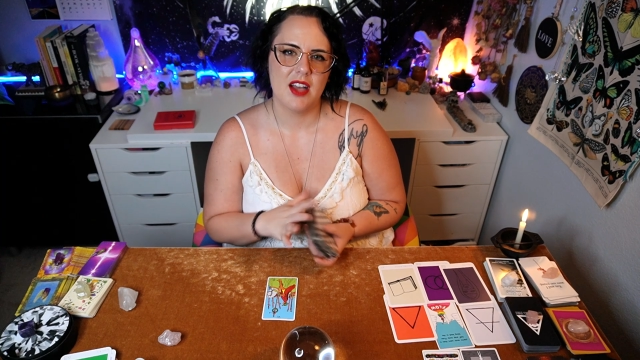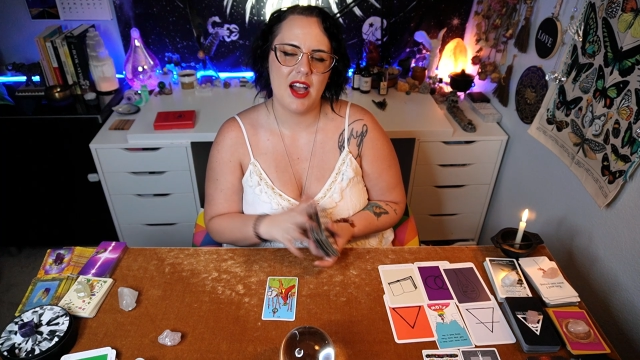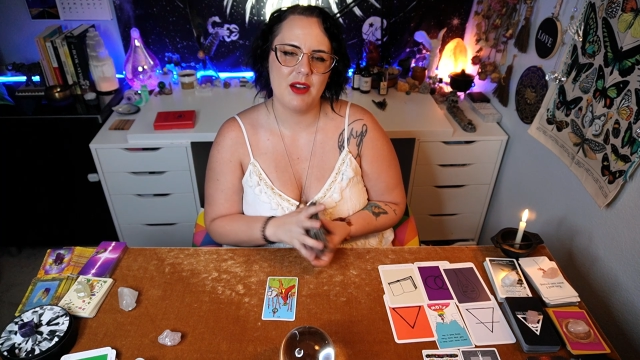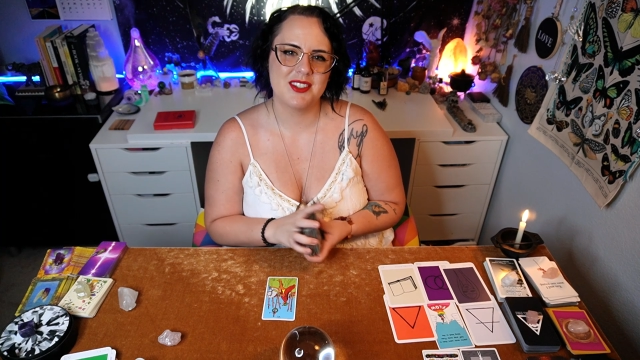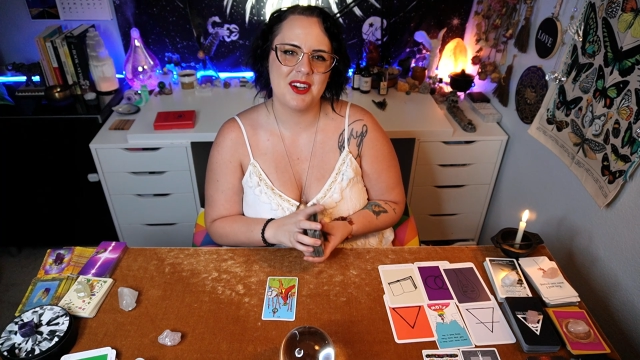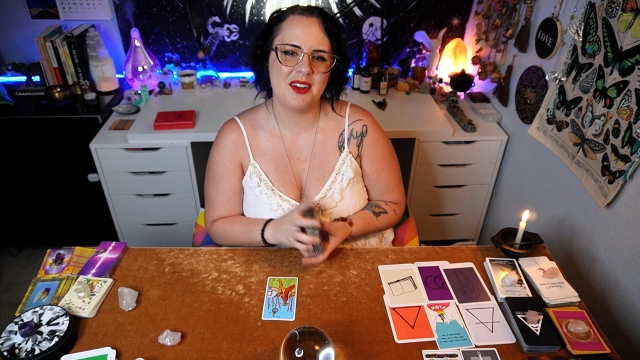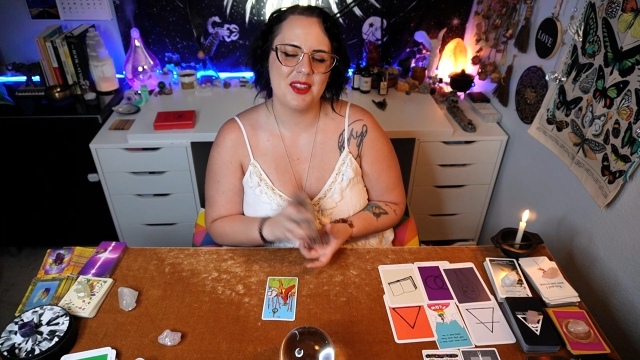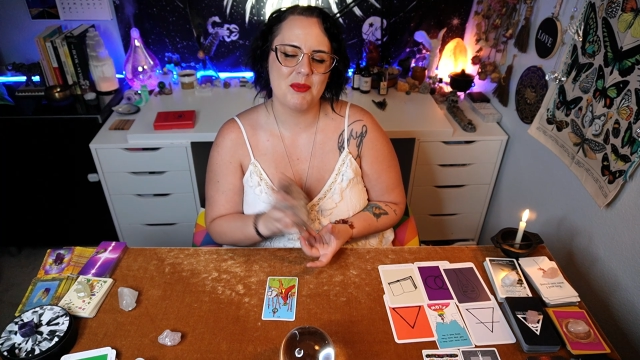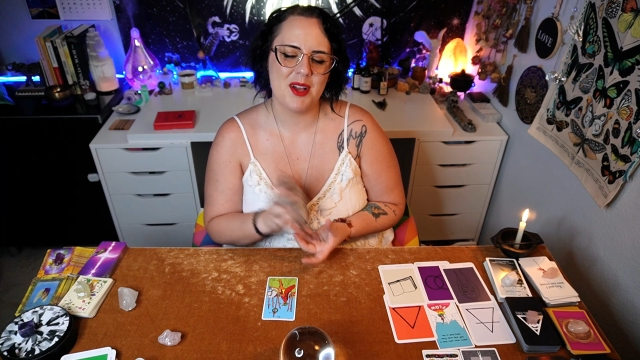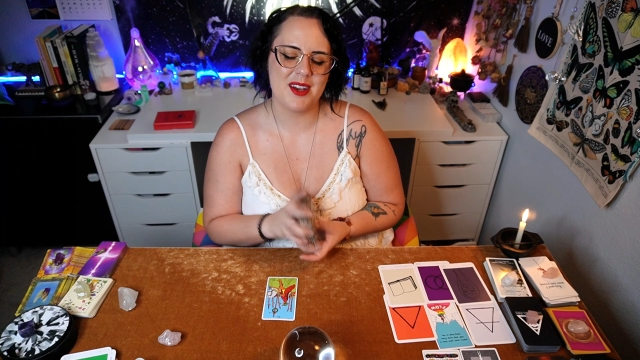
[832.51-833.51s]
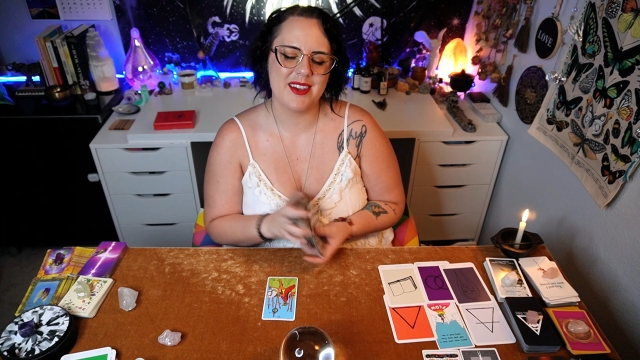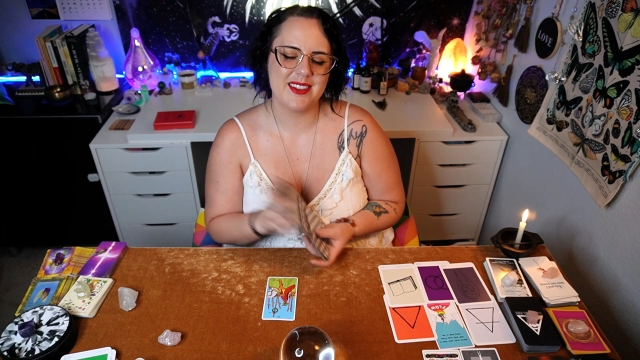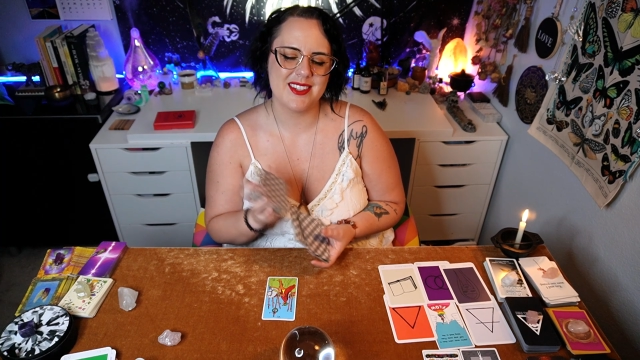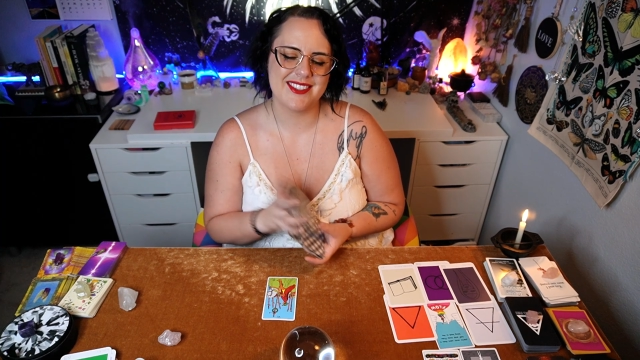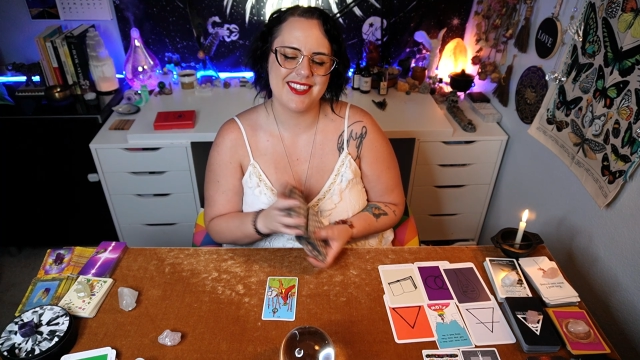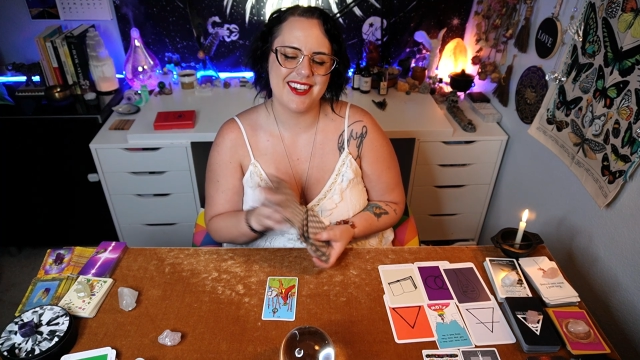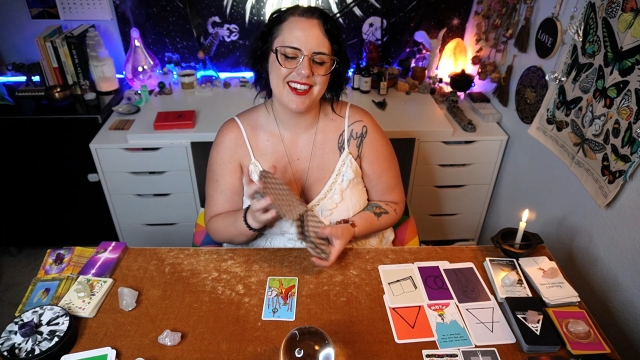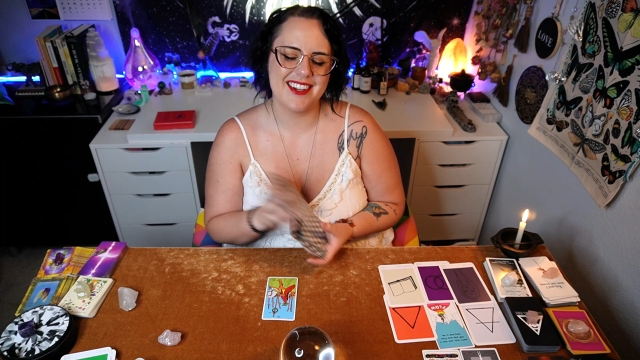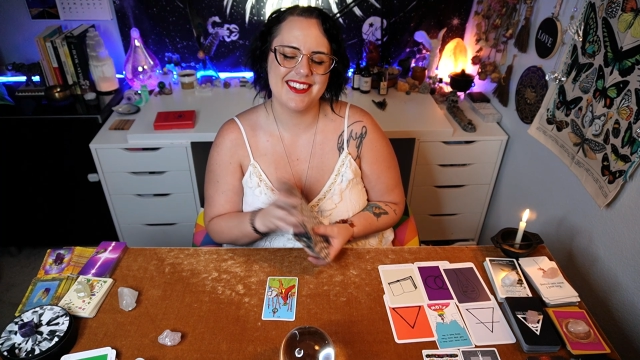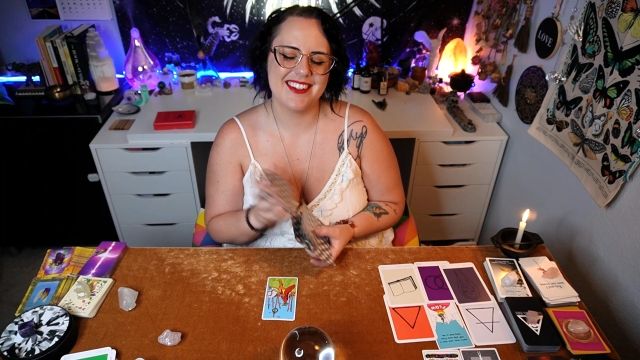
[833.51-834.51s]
How is Darling blocking this thought?